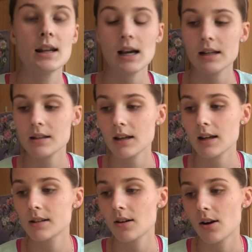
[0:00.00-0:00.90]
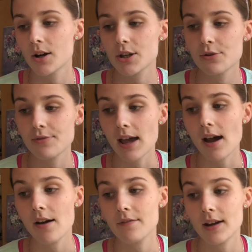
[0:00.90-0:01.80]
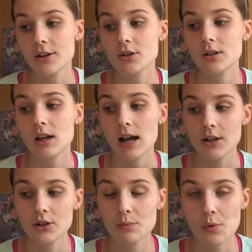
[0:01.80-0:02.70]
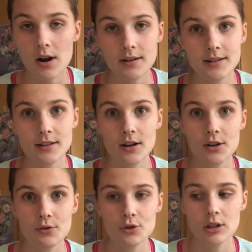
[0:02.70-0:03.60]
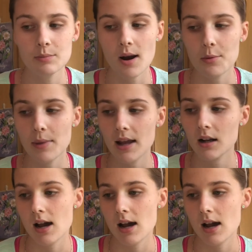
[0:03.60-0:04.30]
And I decided to argue that vaginal hygiene products are hugely problematic.